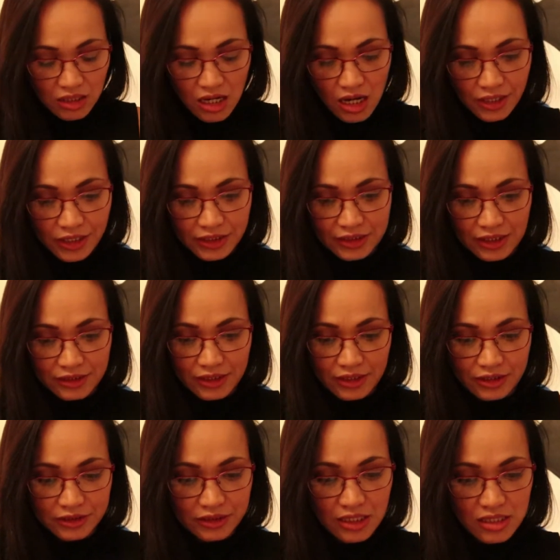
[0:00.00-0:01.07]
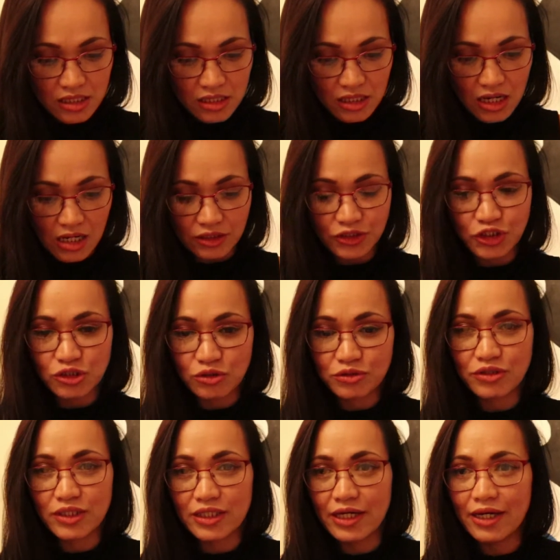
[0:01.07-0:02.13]
do you say this? I'll show
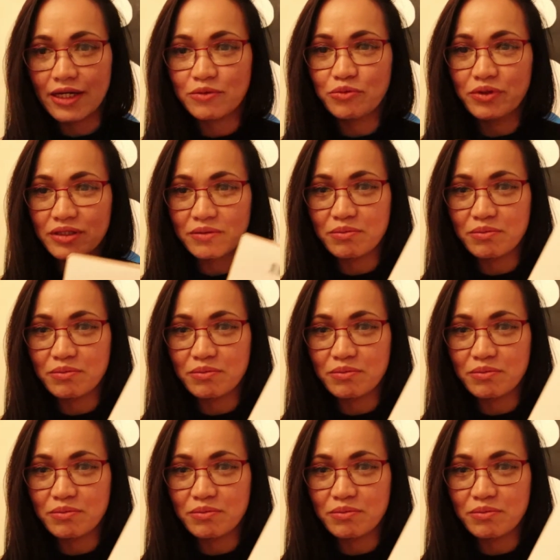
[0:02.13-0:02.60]
you again with